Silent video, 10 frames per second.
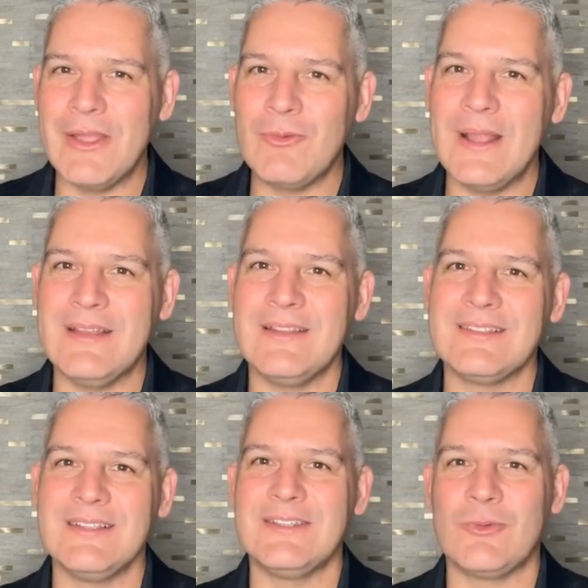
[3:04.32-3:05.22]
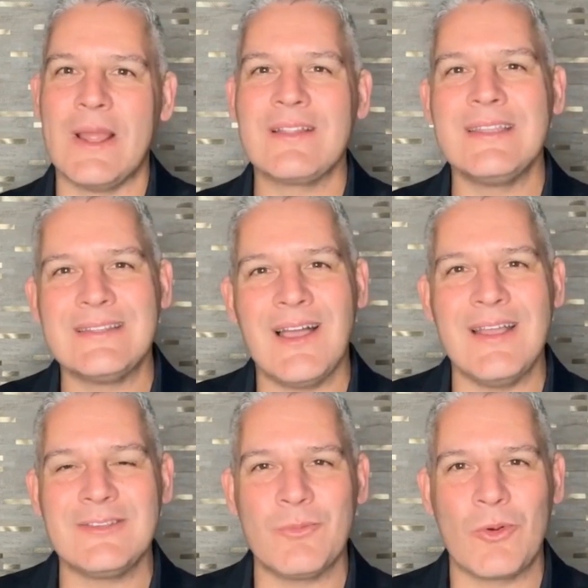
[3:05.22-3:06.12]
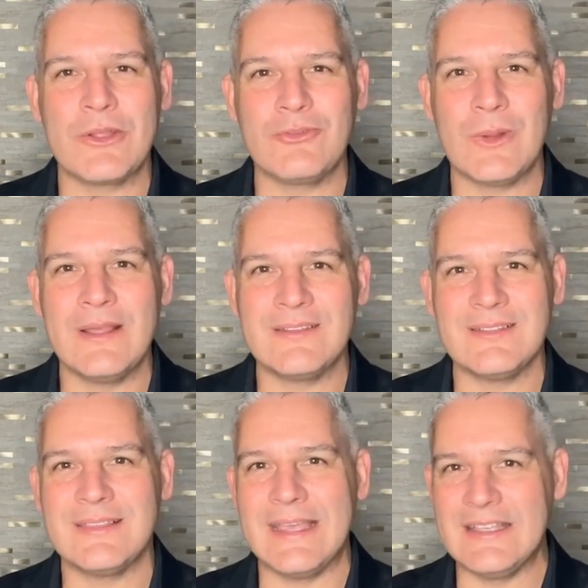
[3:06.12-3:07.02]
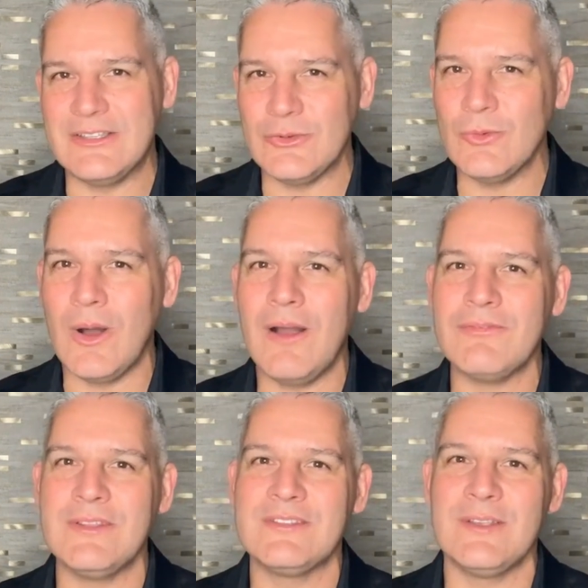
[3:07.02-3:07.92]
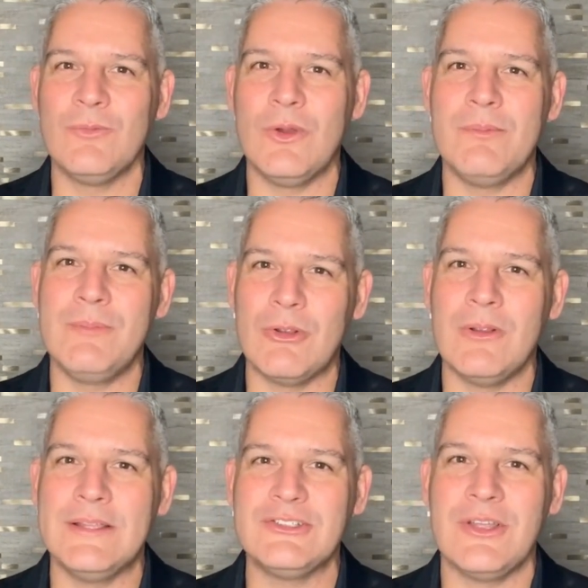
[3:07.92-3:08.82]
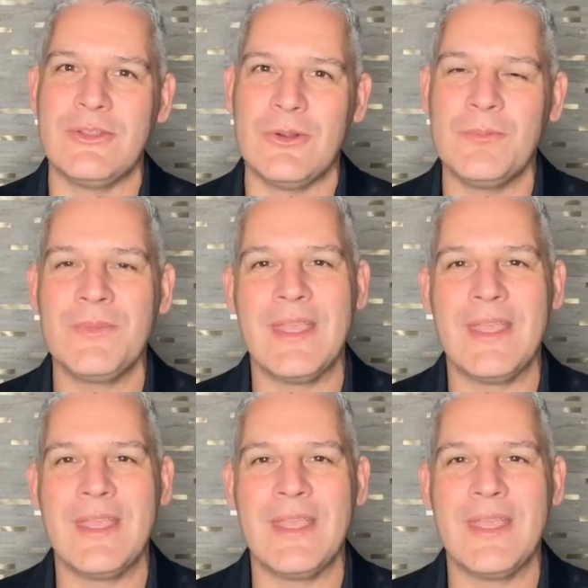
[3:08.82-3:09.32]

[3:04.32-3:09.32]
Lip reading: rate doesn't directly tie to mortgage rates, they do often somewhat mirror each other,